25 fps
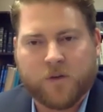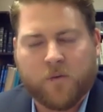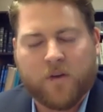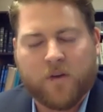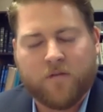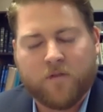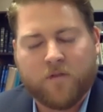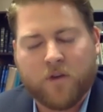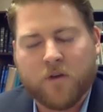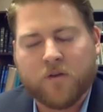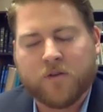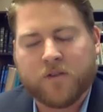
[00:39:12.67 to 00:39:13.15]
that
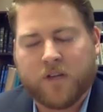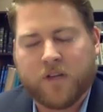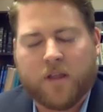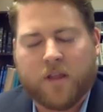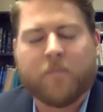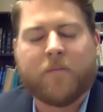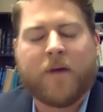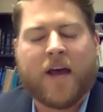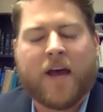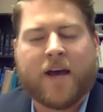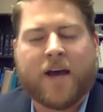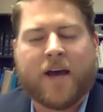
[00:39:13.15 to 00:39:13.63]
we've used in
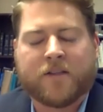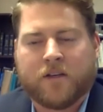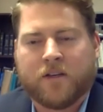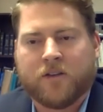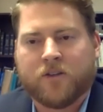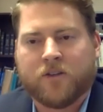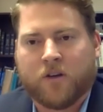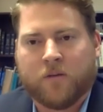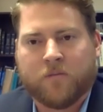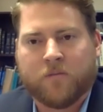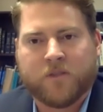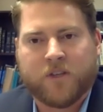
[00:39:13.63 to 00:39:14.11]
the past
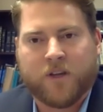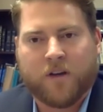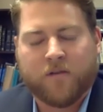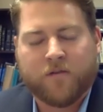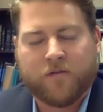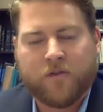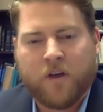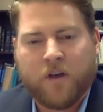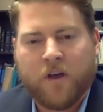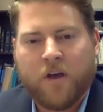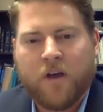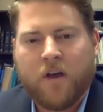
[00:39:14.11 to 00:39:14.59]
in terms of